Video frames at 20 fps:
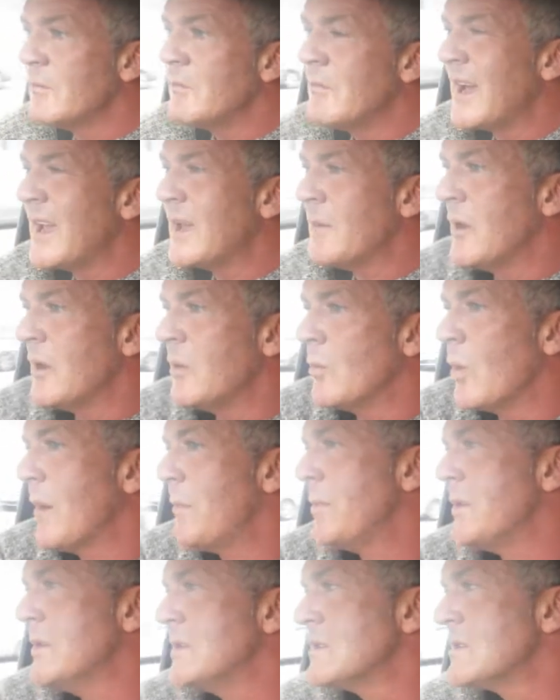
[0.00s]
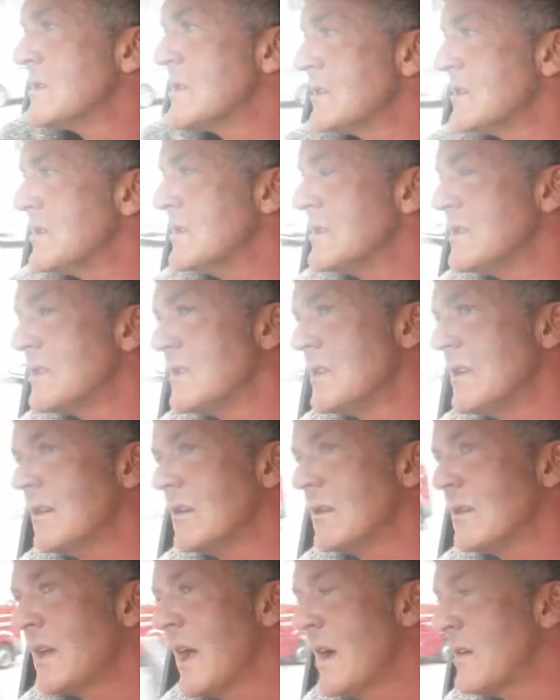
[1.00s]
maiming weapons such as
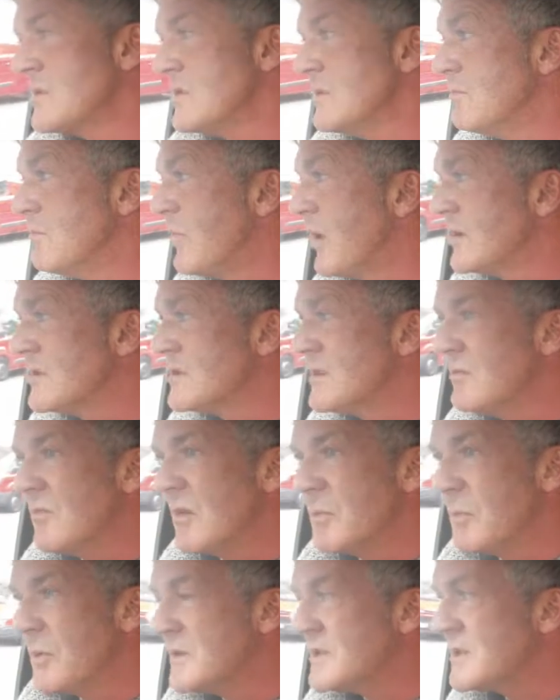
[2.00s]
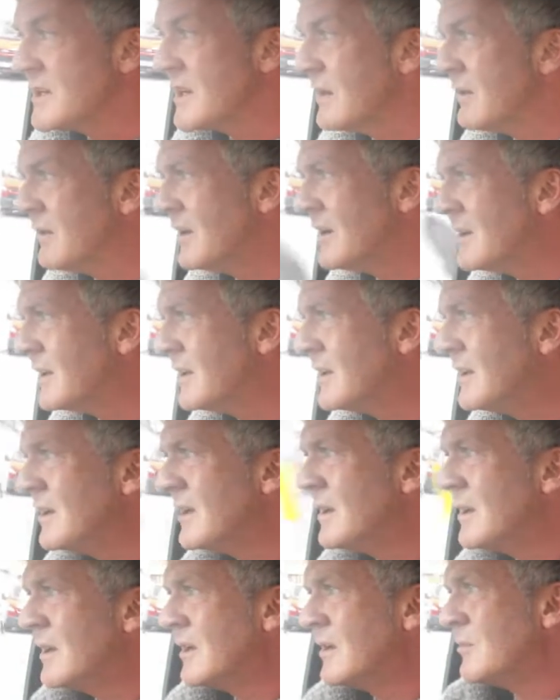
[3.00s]
gouging, biting, ripping, tearing,
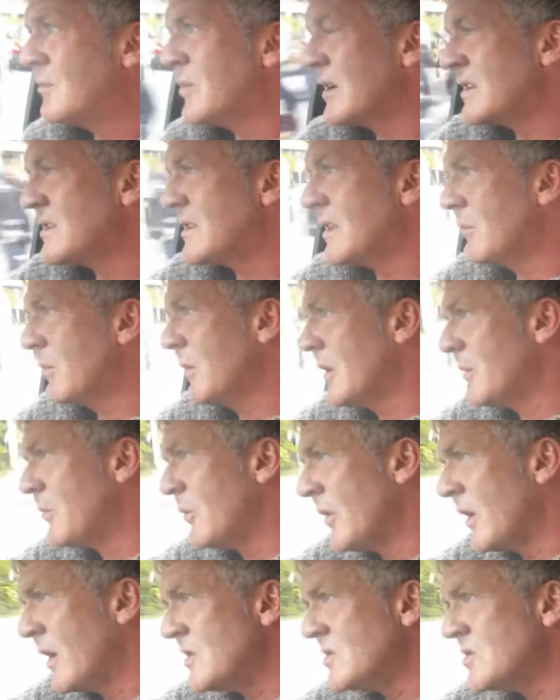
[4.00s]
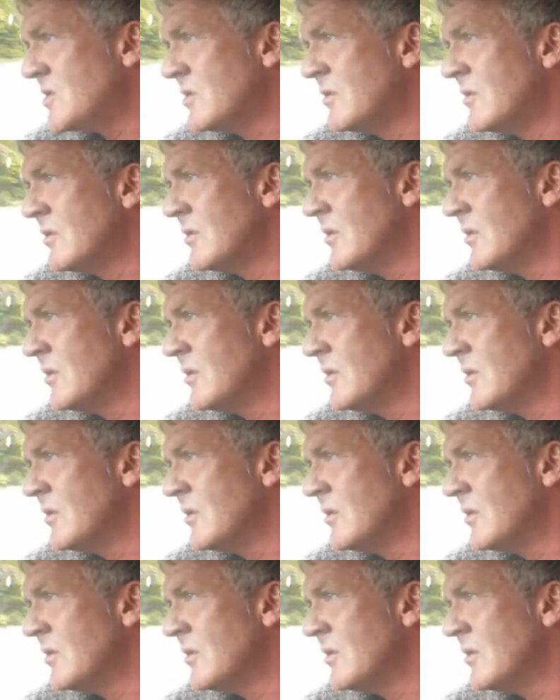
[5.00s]
ballistic manipulation,